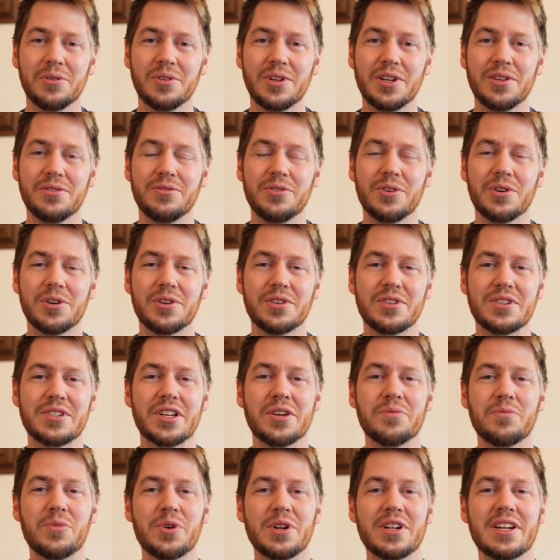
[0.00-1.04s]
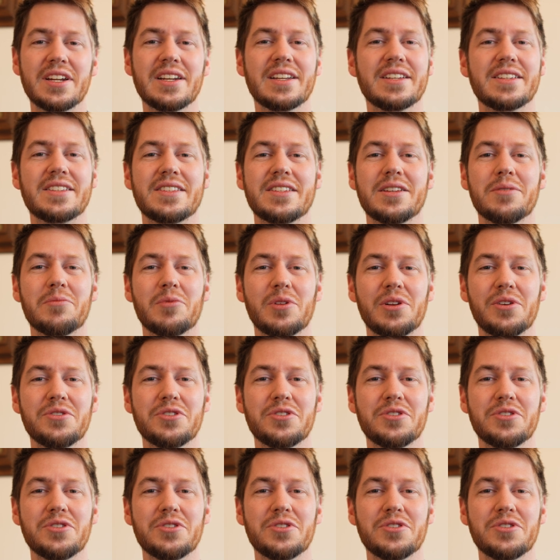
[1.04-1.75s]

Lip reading: if you're someone similar